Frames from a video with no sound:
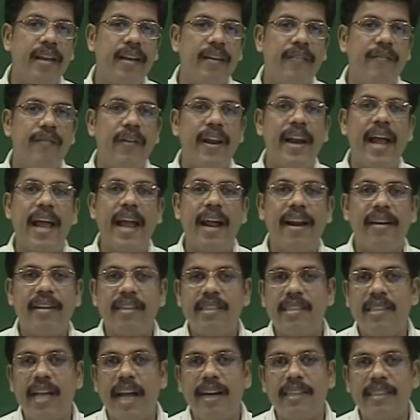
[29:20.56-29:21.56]
when I
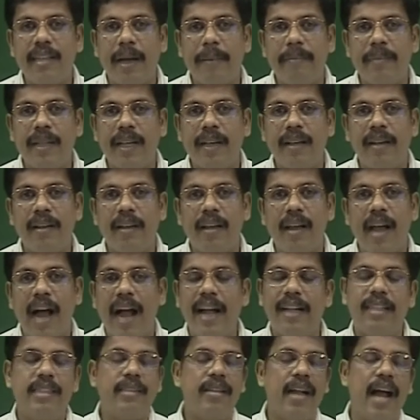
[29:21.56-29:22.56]
understand something,
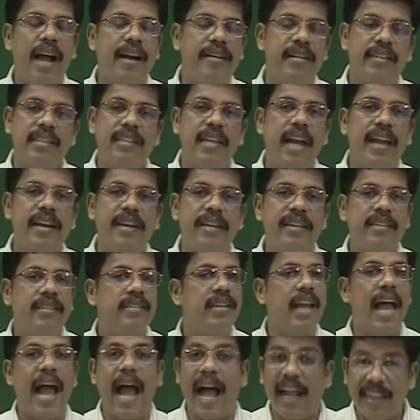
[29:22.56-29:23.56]
I understand it
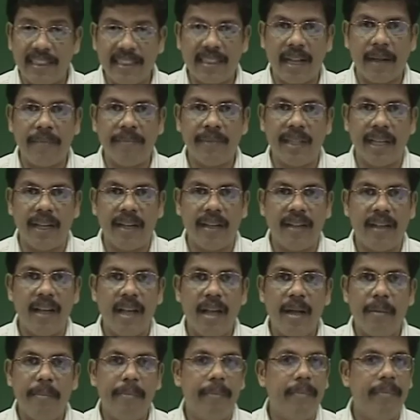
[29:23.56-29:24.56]
as something,
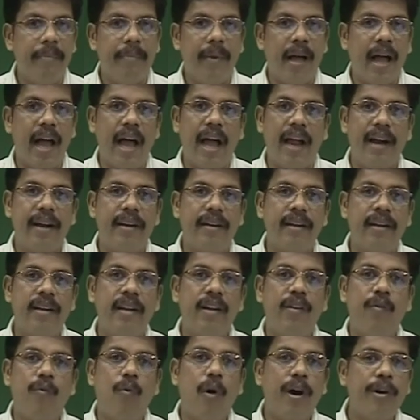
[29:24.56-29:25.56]
and
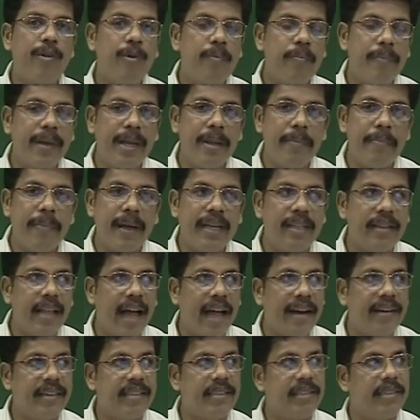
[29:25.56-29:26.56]
what you mean by
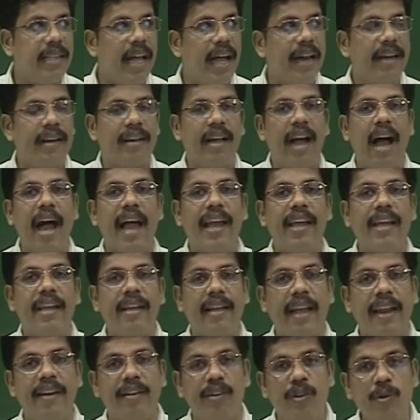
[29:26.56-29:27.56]
that is that I
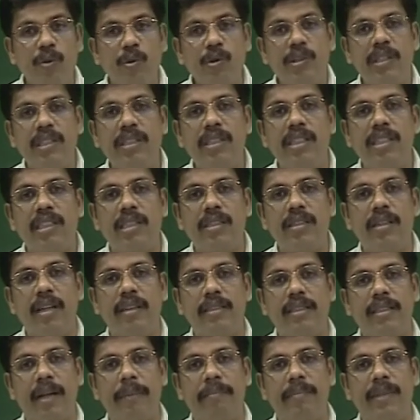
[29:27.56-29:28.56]
can use this
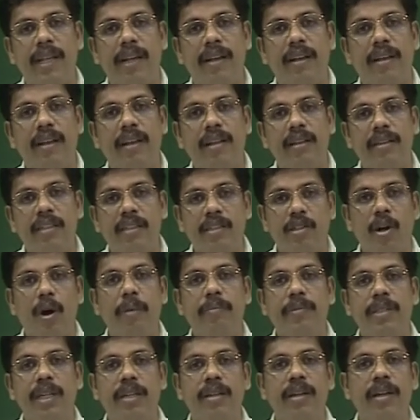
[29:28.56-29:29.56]
something, this
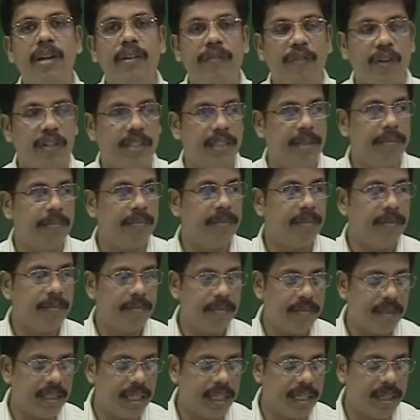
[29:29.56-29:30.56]
object for some
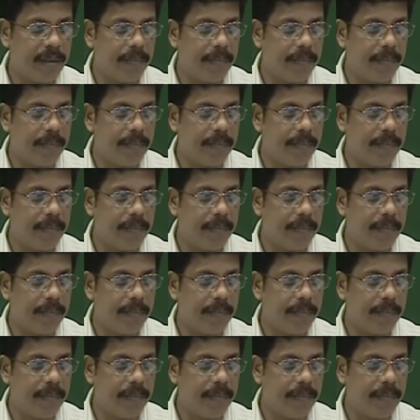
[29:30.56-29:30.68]
certain